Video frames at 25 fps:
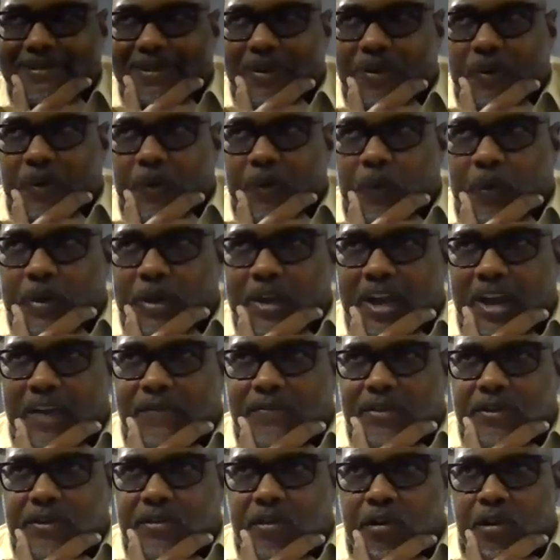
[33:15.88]
we
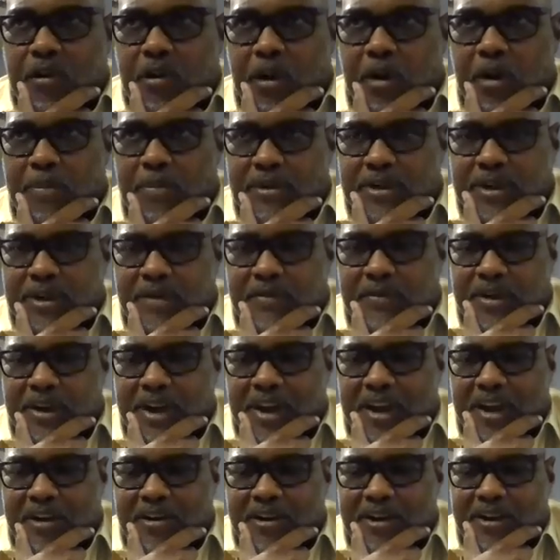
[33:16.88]
have to grow up in
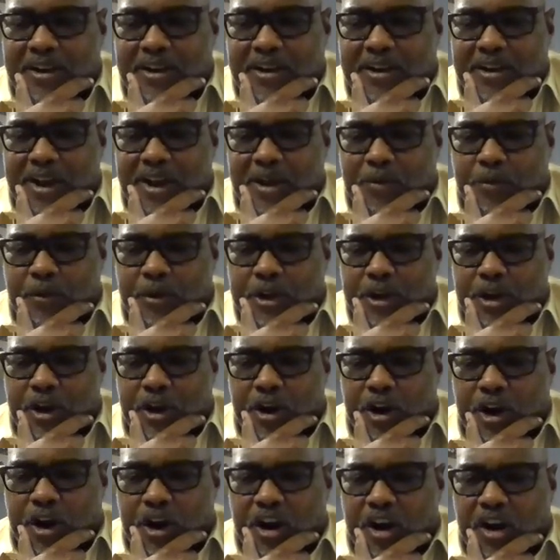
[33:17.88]
every area that we
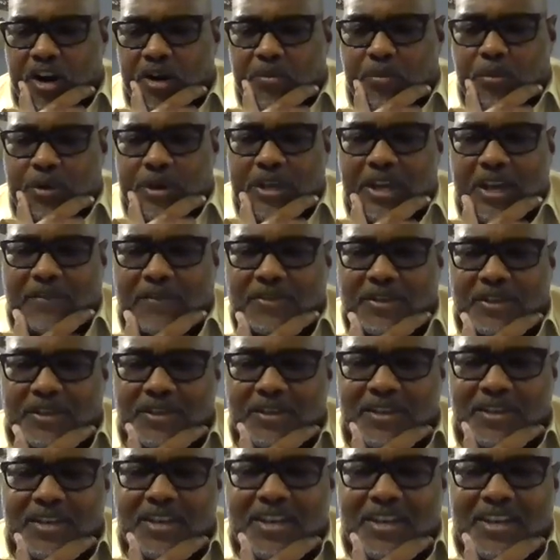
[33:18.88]
are, and we have
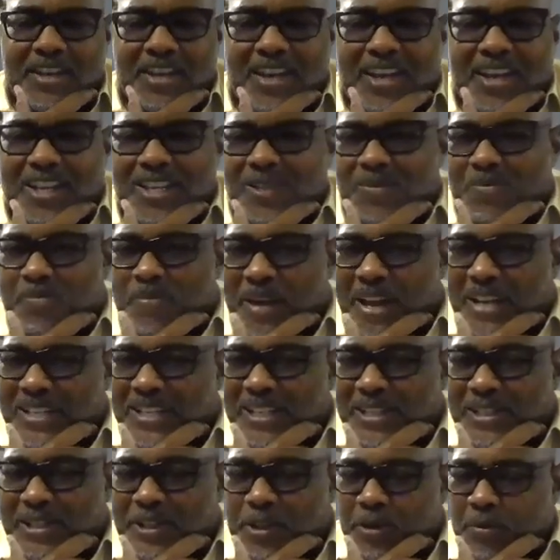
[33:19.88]
to expect
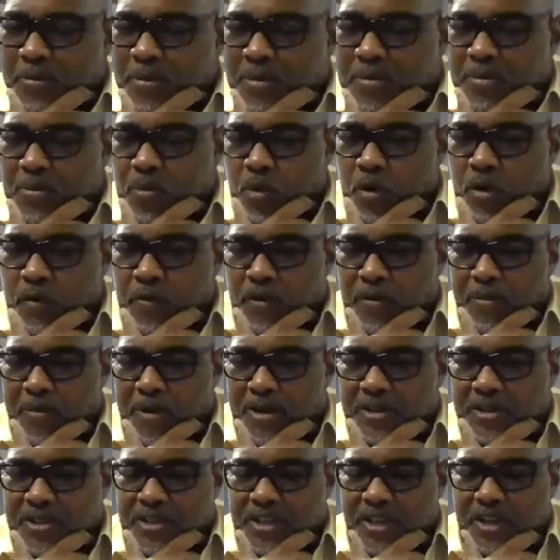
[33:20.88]
a little bit more from
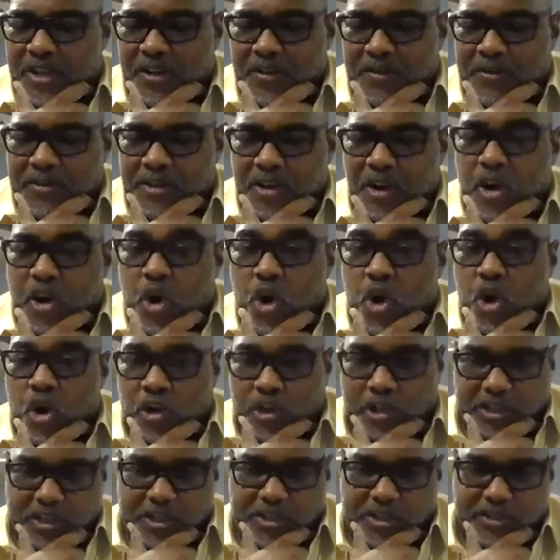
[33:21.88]
ourselves
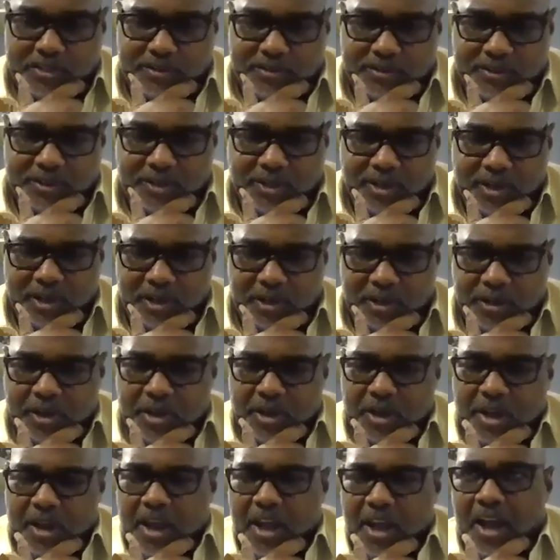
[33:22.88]
early. You know,
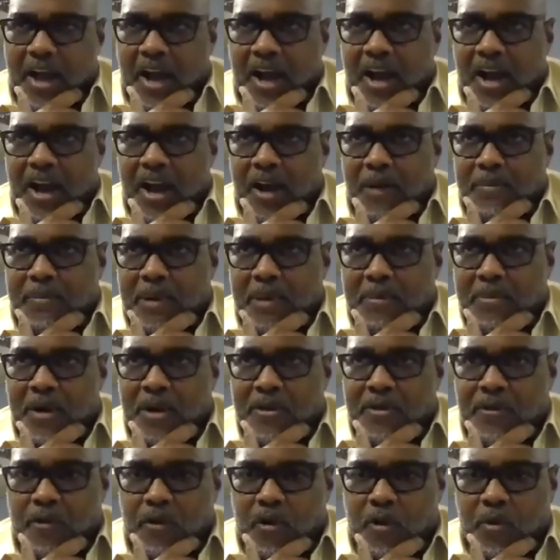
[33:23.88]
uh, my
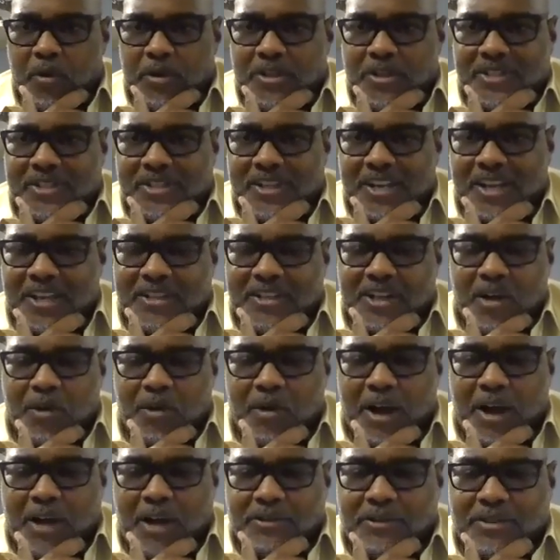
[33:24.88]
mother always said,
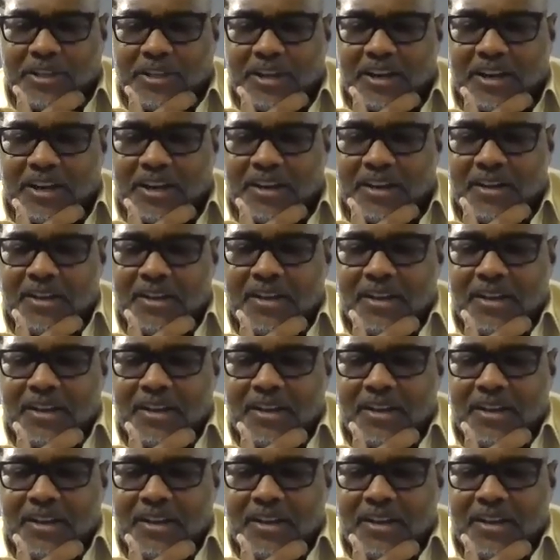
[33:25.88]
go out there